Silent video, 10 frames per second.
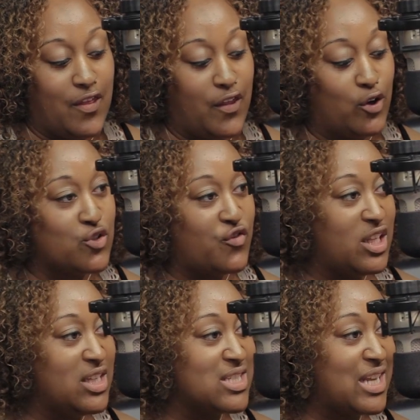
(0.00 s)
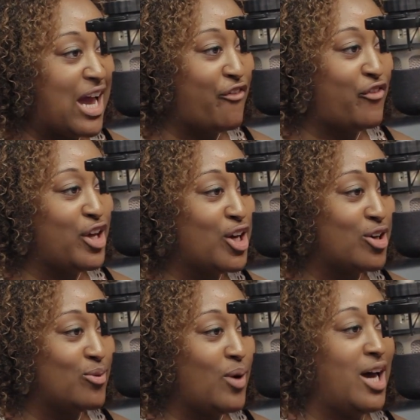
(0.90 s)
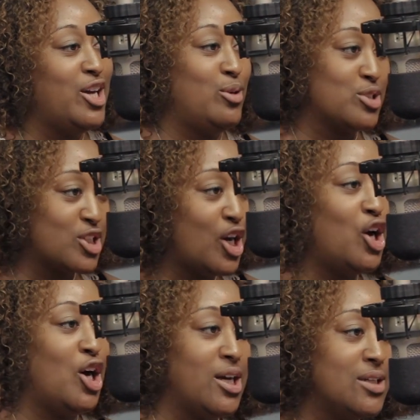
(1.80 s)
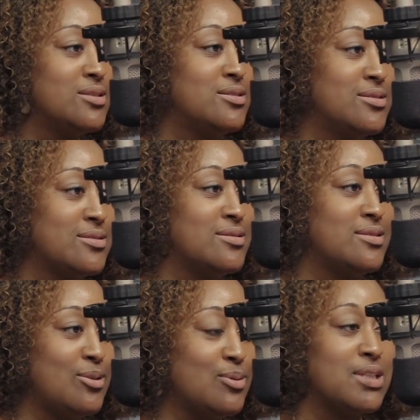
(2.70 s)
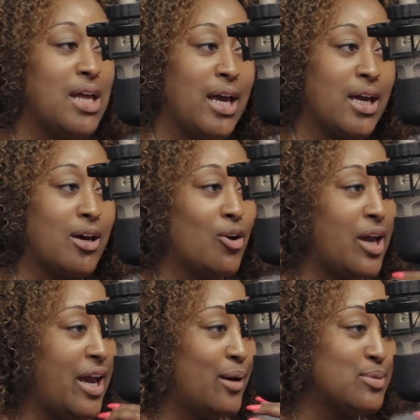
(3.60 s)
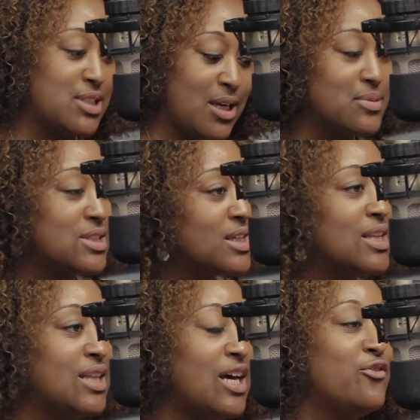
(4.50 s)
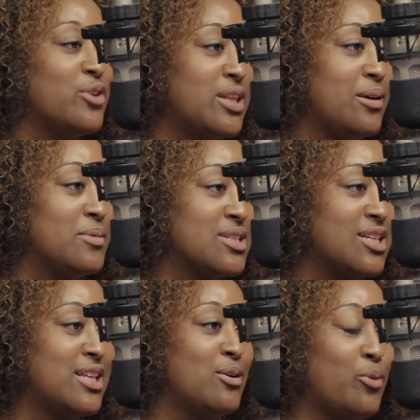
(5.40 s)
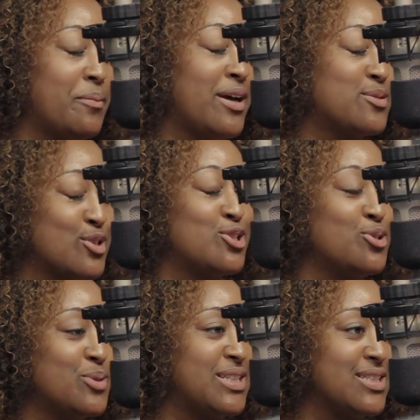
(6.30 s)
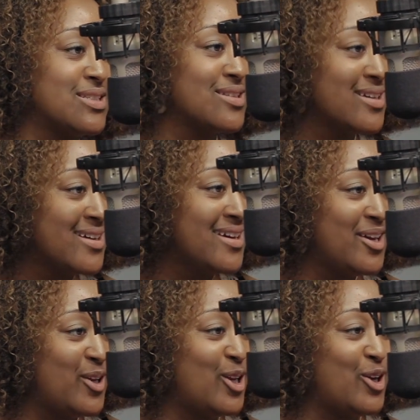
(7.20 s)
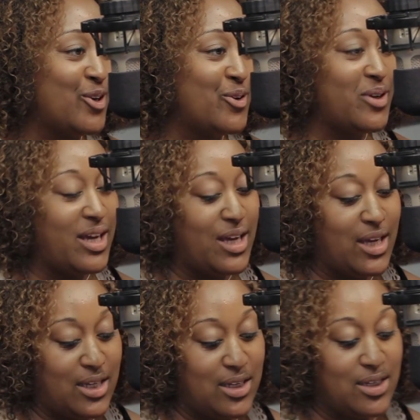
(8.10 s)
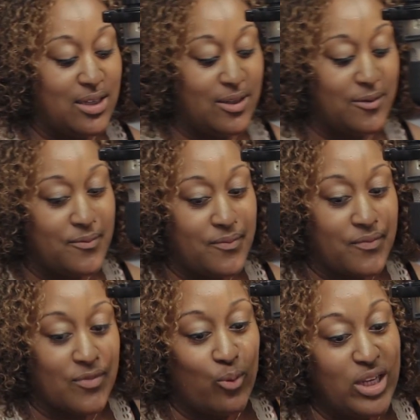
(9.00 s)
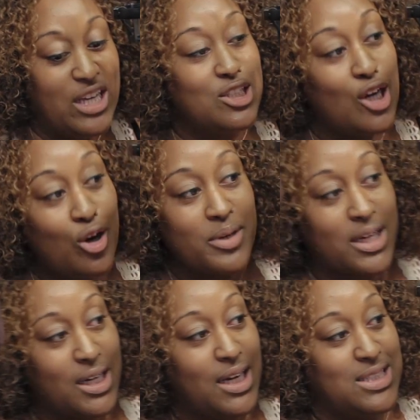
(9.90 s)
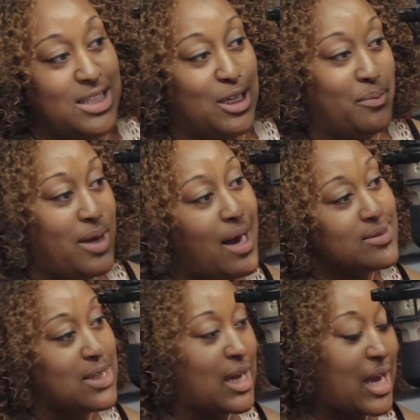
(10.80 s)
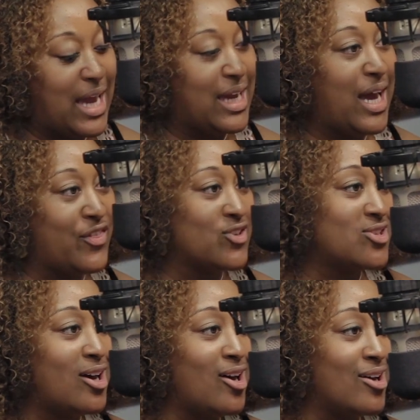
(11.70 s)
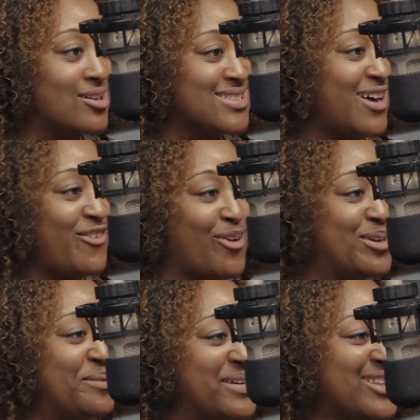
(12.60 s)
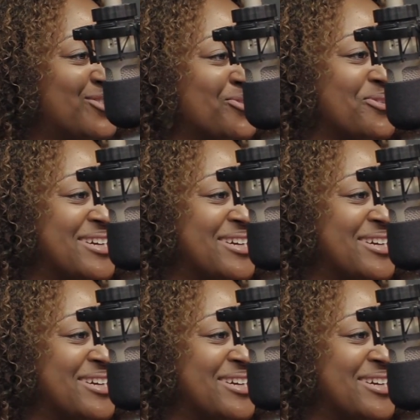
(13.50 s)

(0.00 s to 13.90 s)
those feelings that I felt while he was gone, it was like, okay, I'm, i st- I'm still in love with him. There's nothing, what am I supposed to do with this? You know, and when he told me the concept, I was like, I got the song because mm-hmm. I've already been through